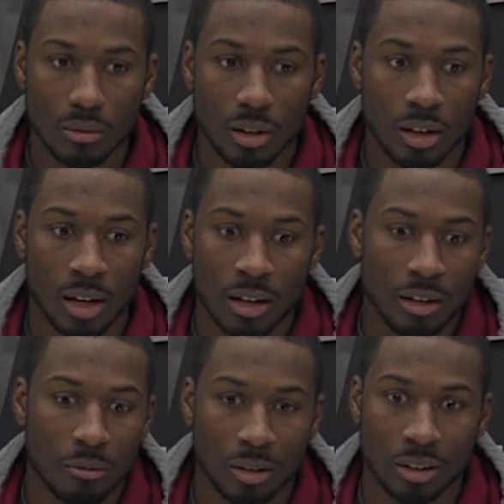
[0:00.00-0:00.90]
I
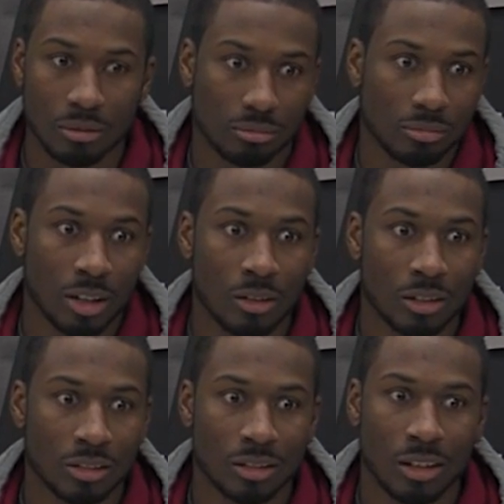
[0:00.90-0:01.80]
didn't really
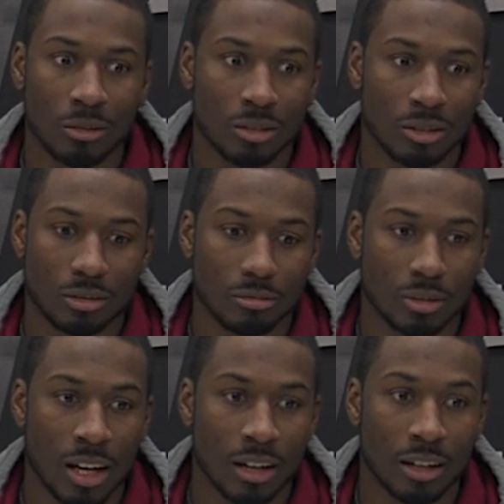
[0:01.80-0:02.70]
notice because I was
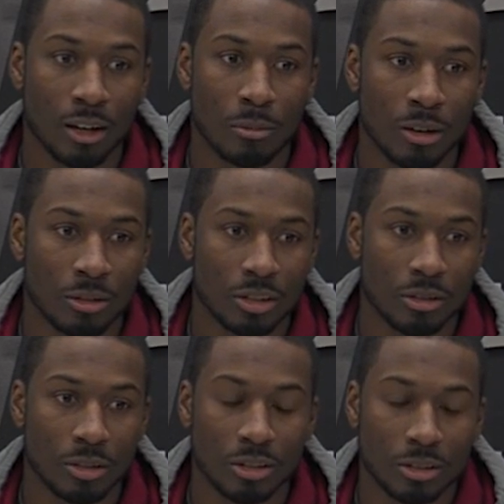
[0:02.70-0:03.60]
locking down my
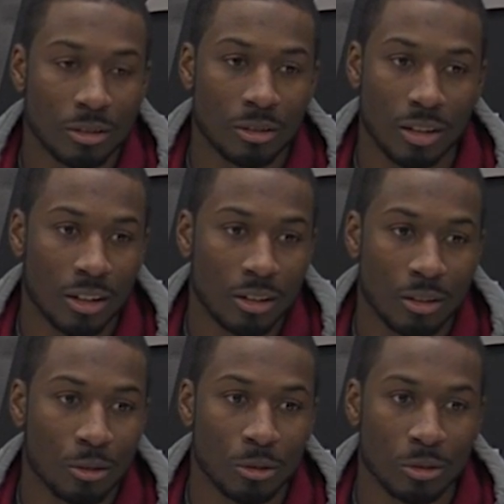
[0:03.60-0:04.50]
receivers, so I didn't
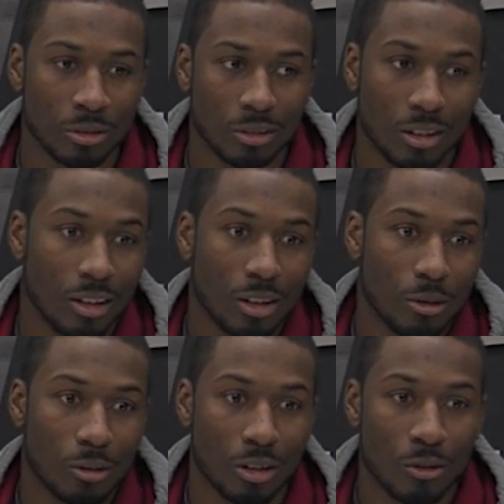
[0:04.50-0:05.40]
know who
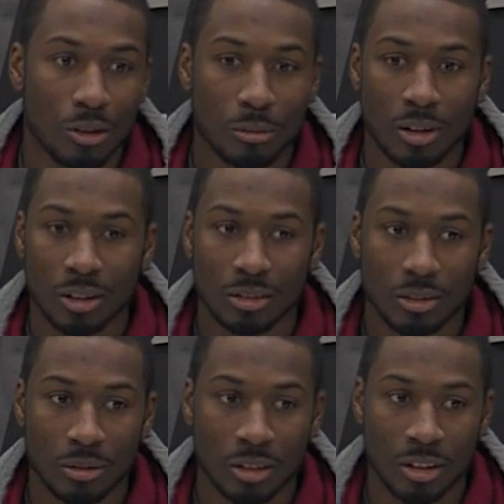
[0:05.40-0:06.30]
were the
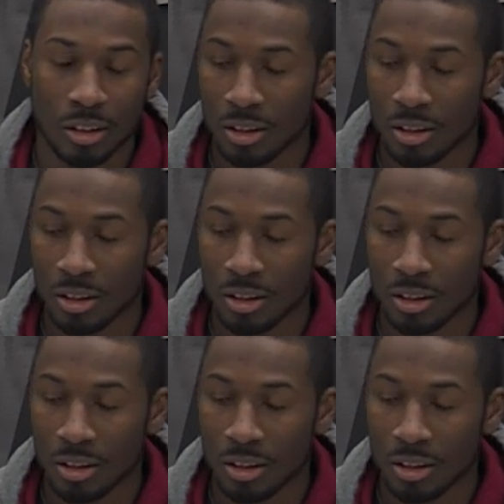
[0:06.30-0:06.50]
quarterbacks, really.